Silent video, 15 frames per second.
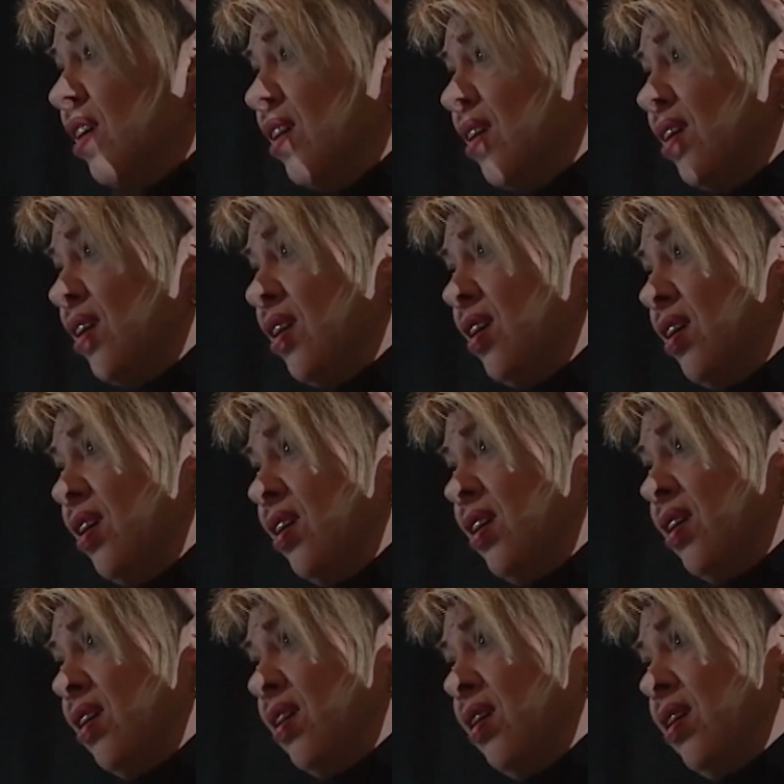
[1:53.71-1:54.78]

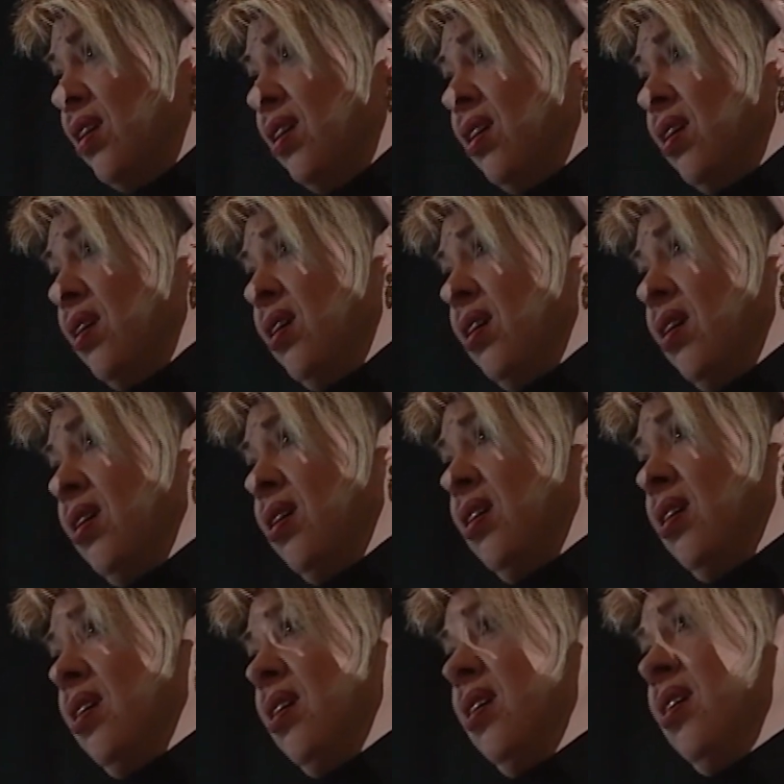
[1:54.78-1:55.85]

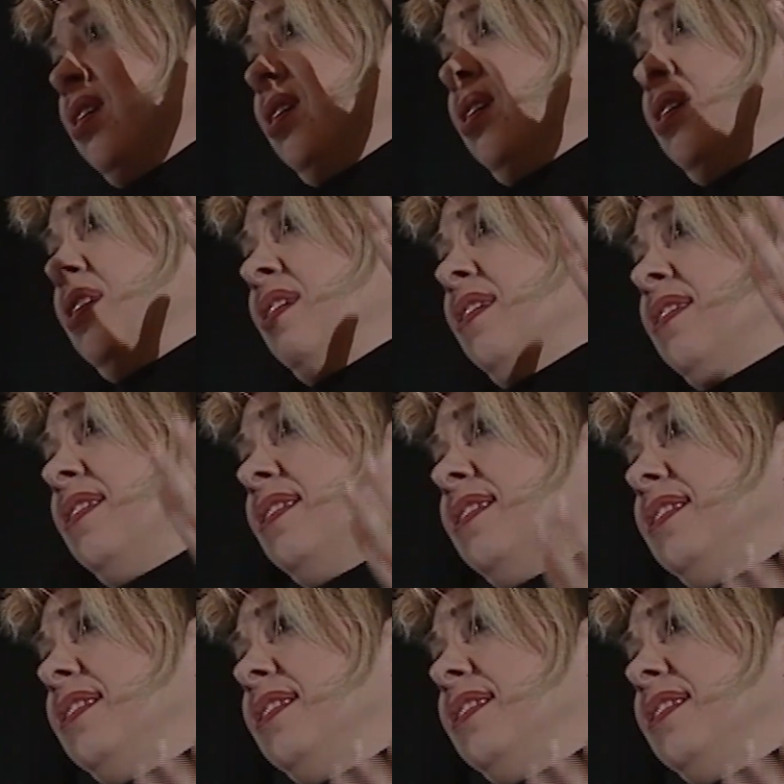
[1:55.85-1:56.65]
(no one is talking)